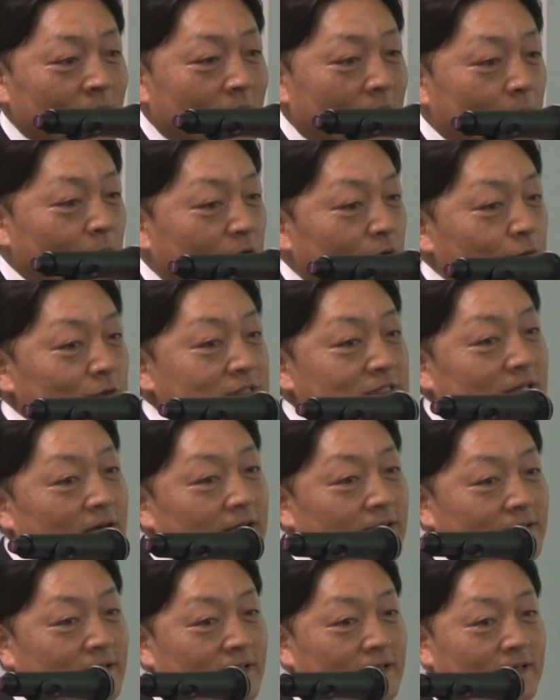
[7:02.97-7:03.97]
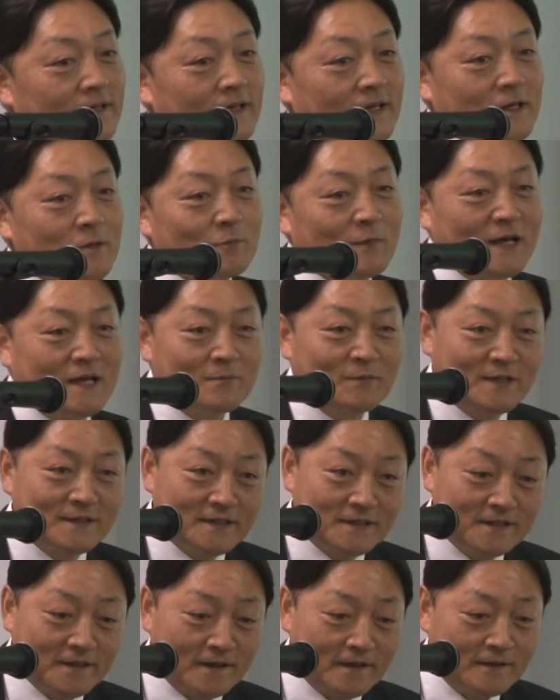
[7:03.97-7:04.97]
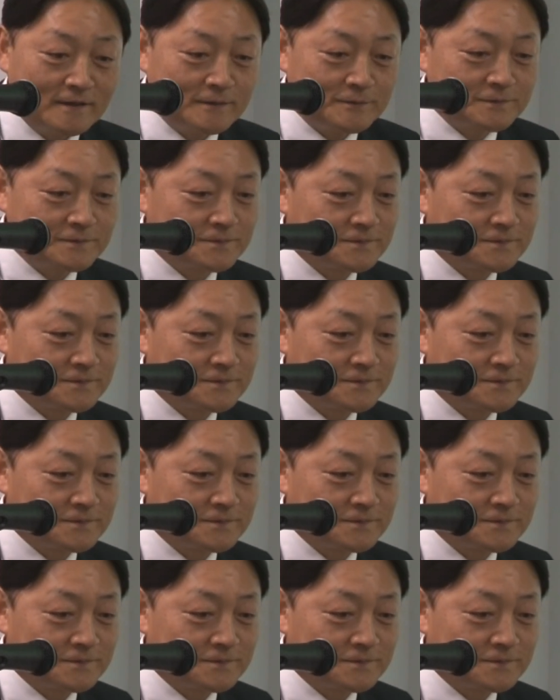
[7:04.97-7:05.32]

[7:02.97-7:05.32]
I'm going to recite in my mother tongue.